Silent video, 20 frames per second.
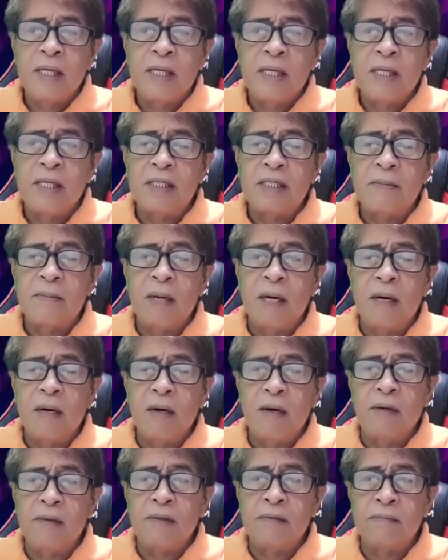It's
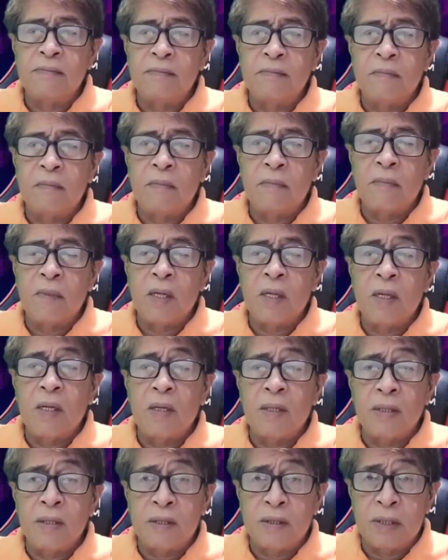about
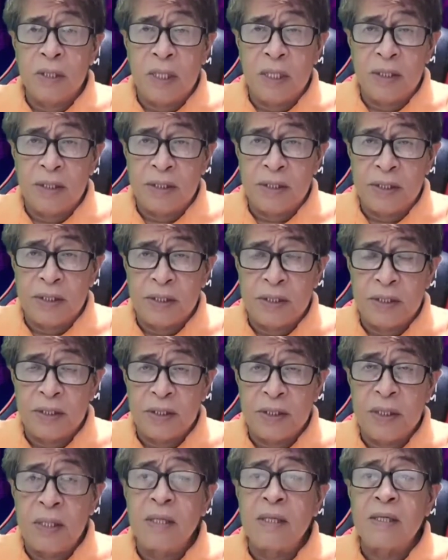
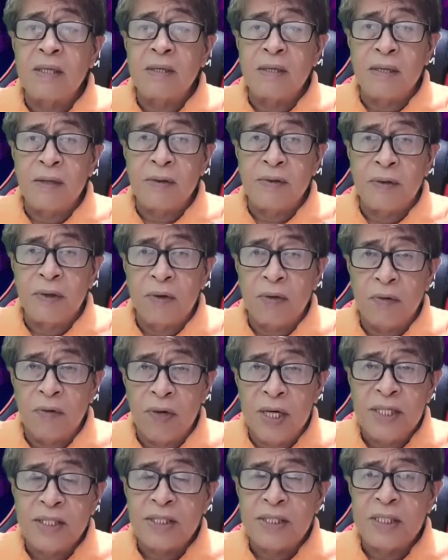just the
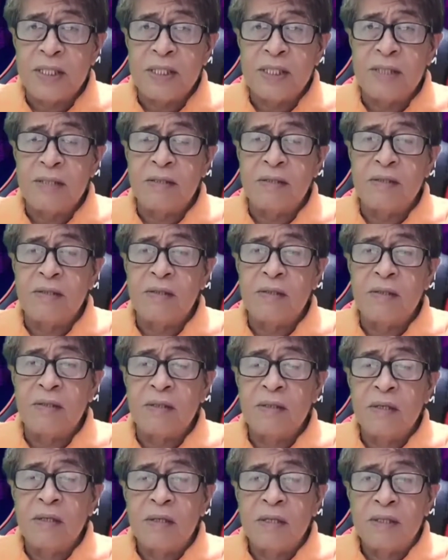recent
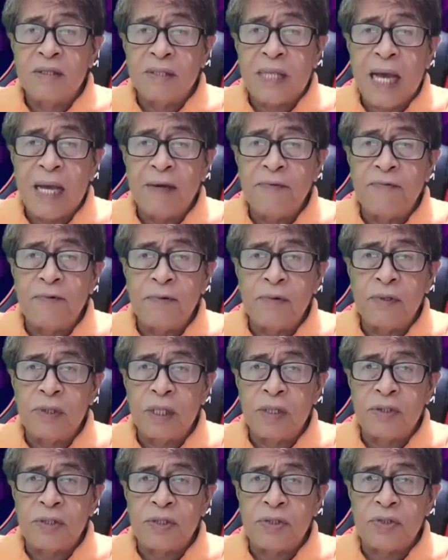typhoon
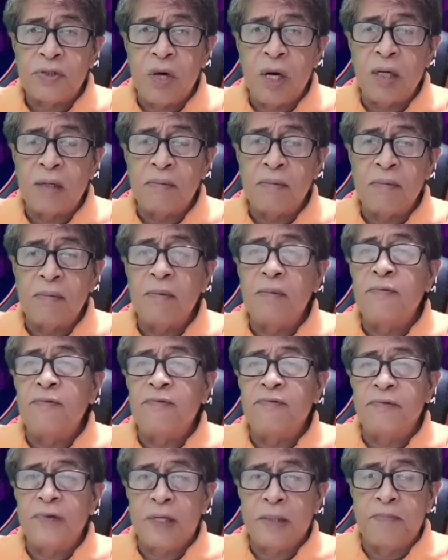that struck
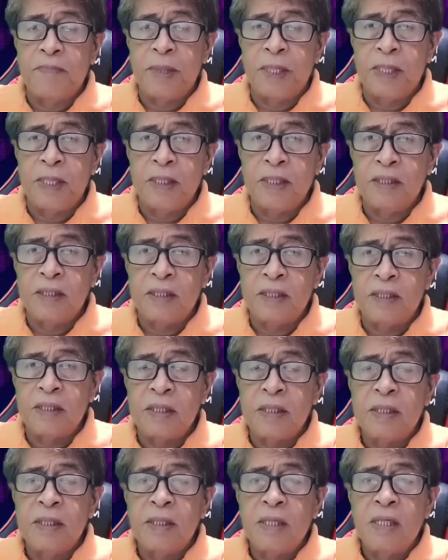Philippines.
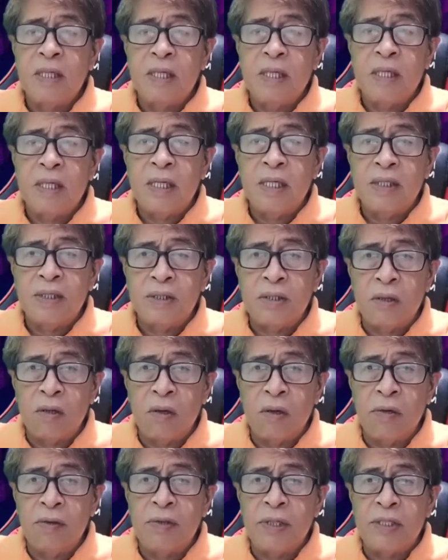It's
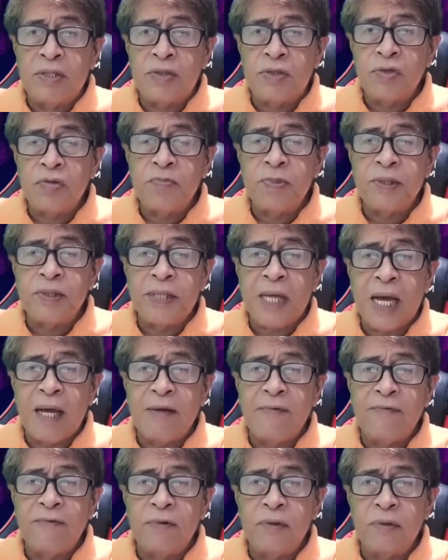called the Super
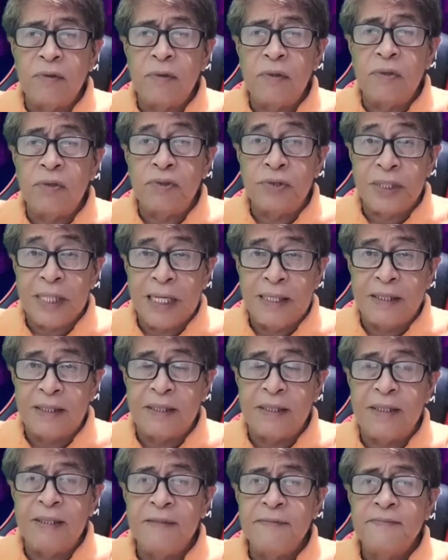Typhoon
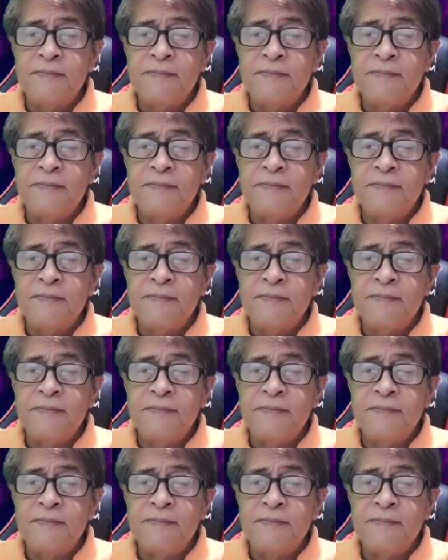Odette.